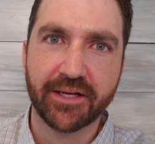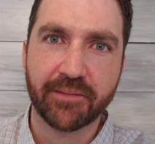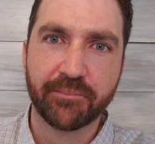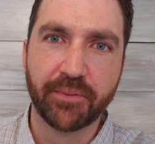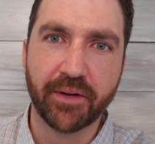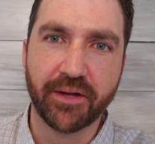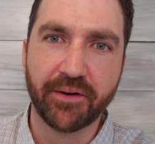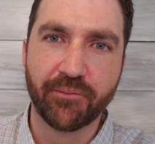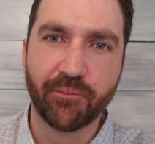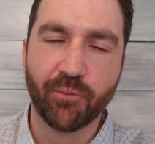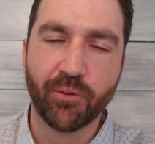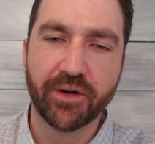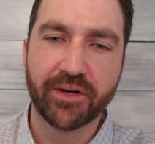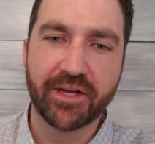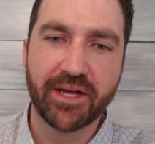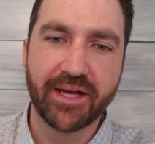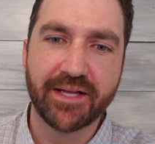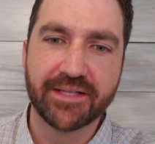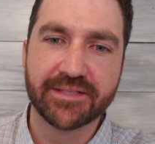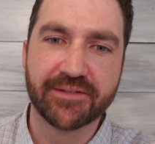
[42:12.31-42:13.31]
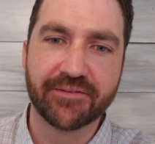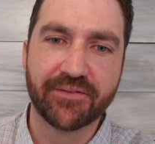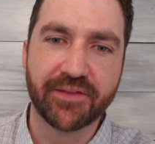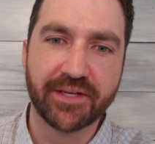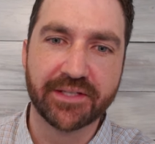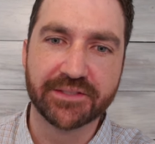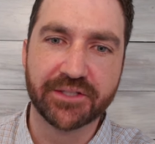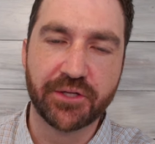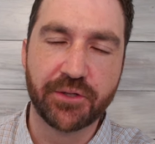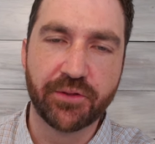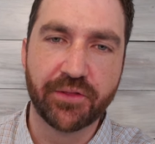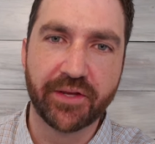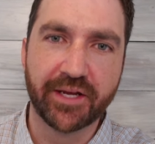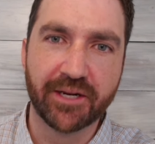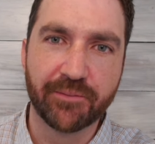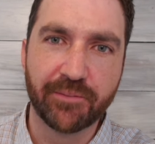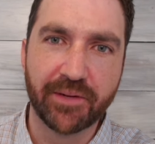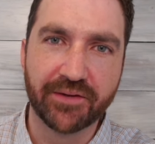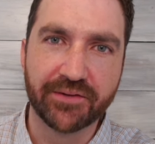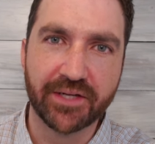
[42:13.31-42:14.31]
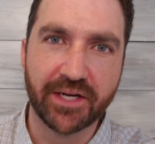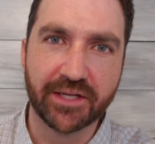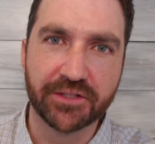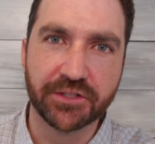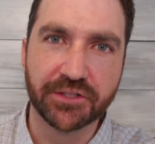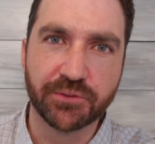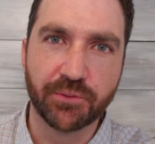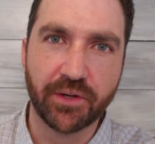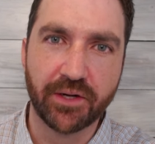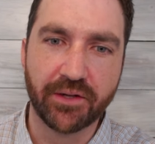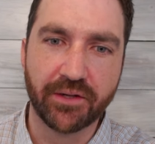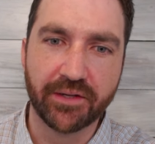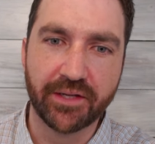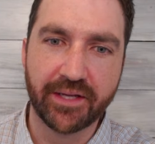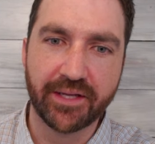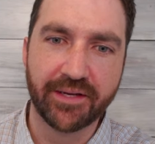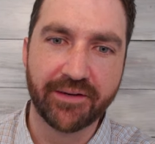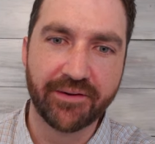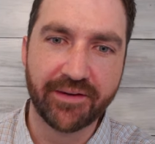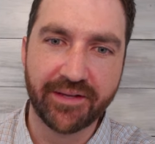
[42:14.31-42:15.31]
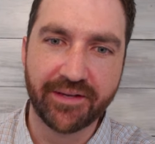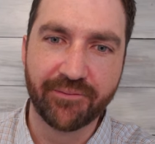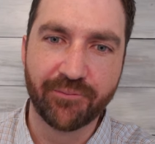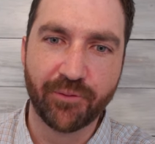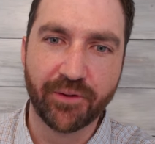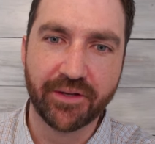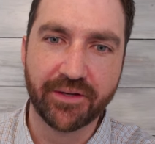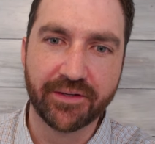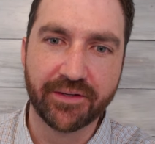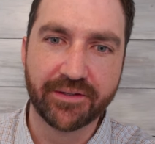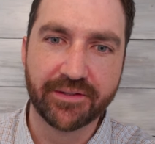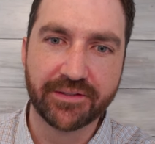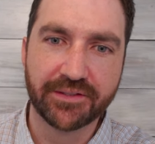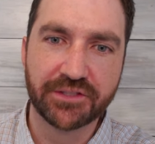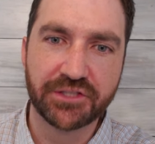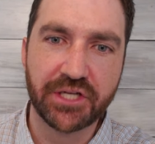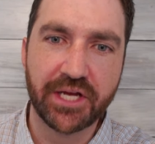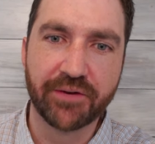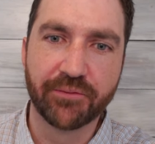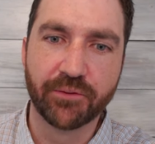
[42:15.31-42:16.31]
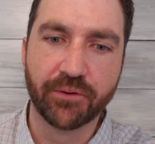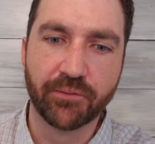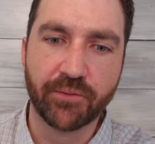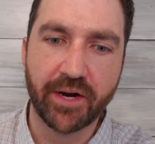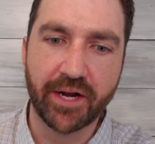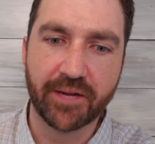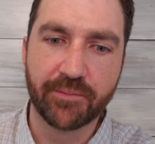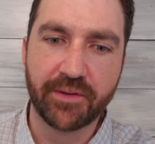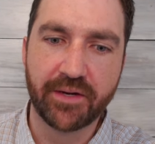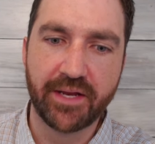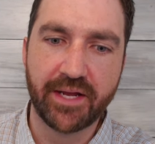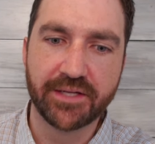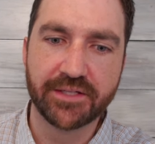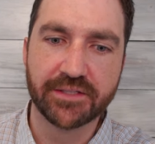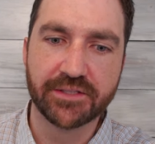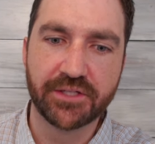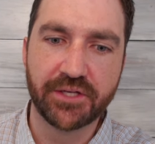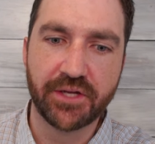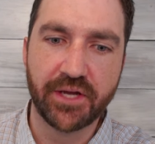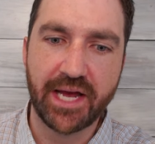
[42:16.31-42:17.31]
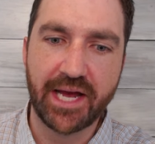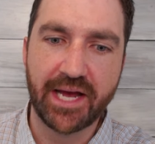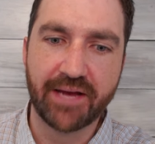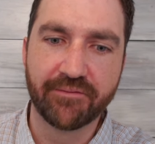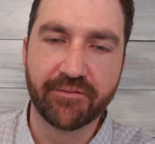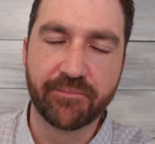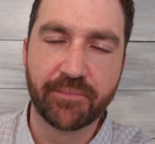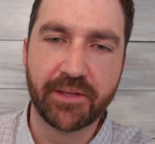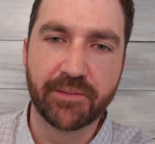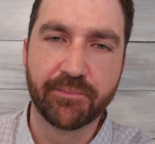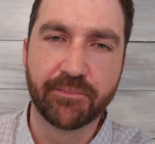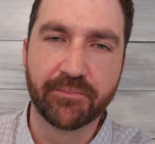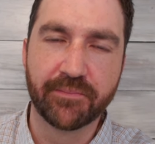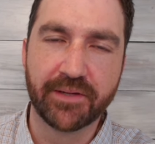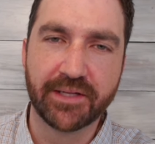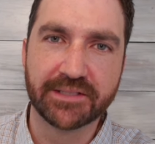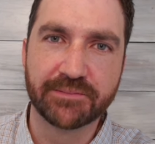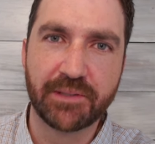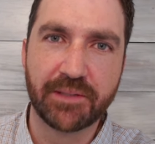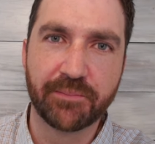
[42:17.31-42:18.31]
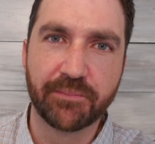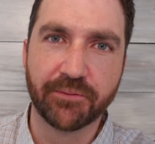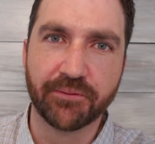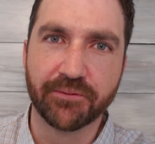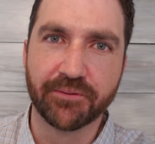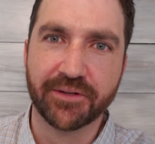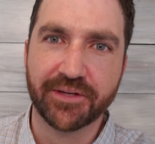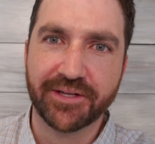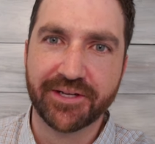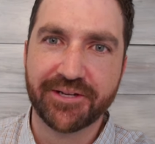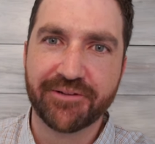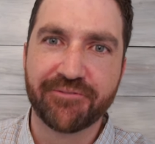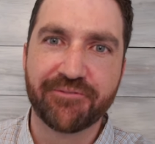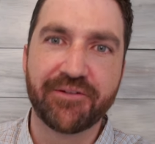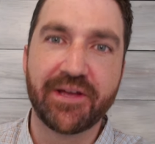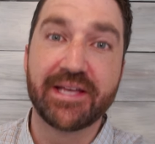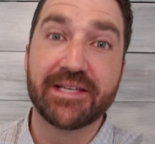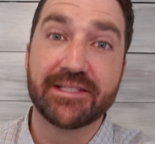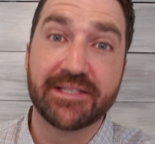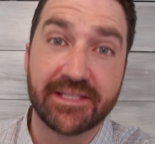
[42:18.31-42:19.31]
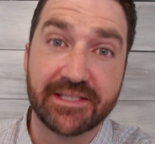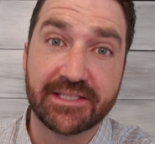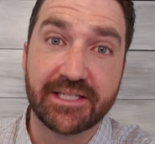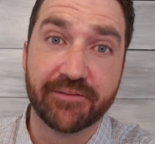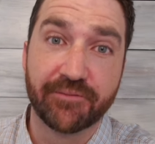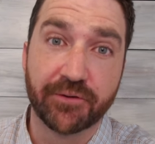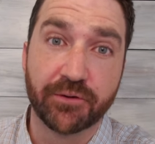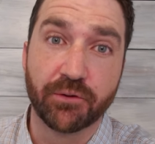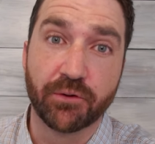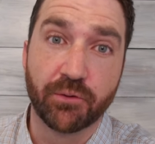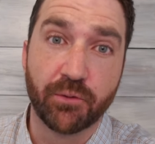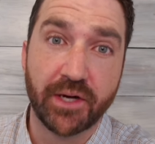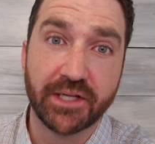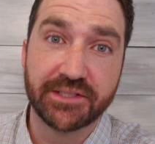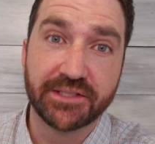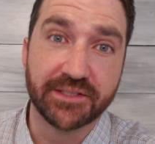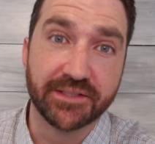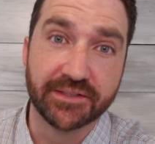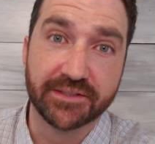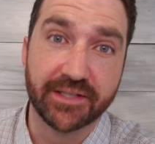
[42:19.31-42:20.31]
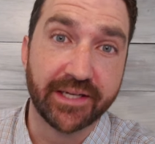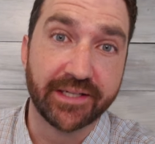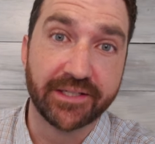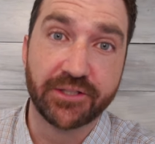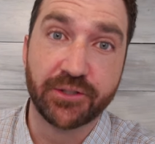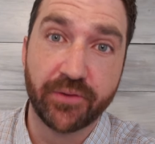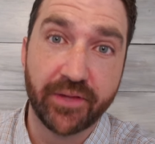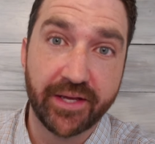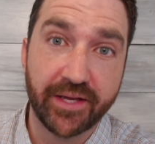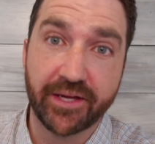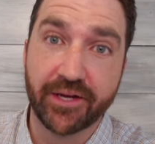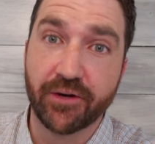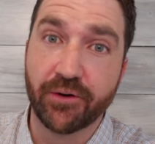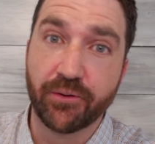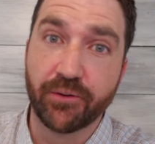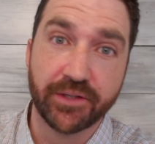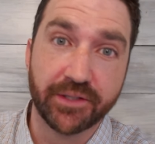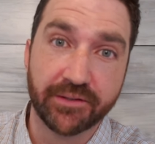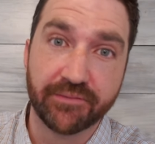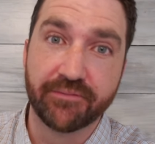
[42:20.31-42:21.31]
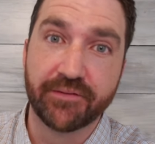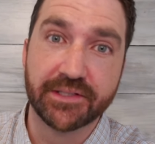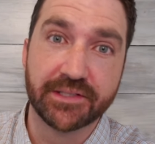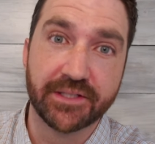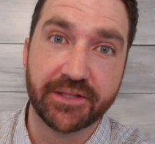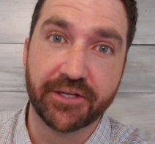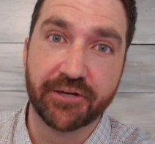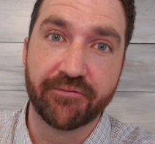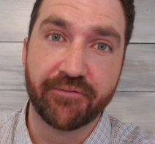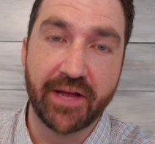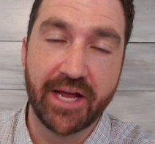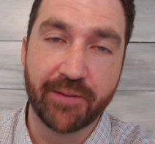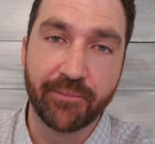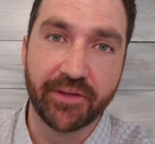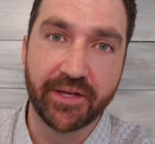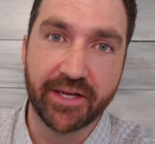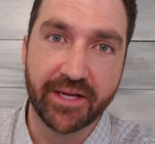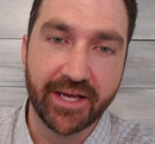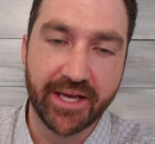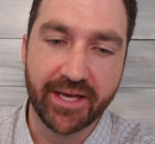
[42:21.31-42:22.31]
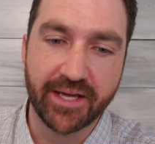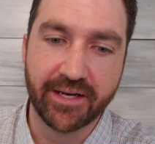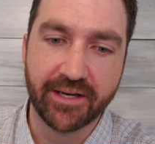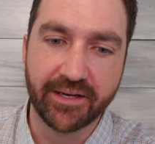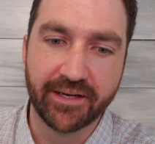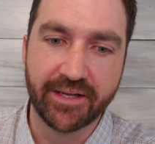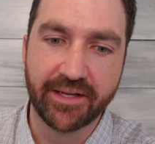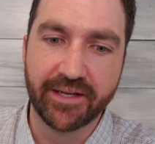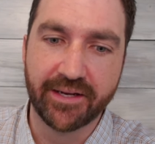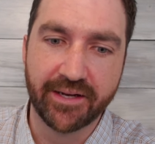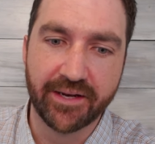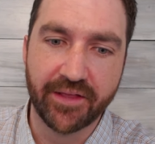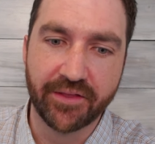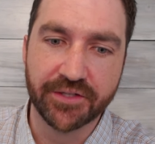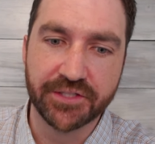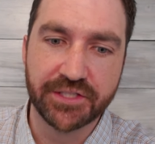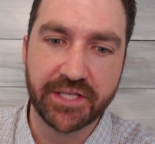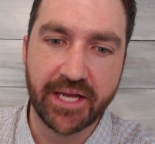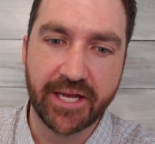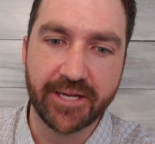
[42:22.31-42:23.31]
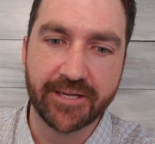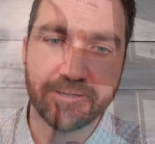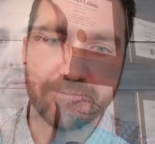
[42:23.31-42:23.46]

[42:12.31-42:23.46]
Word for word: But yeah. What kinds of things are you thinking about, Doctor Seheult, and, and what general recommendations do you have as, pe as people face these difficult questions? Like, do they go and visit their family again in another state?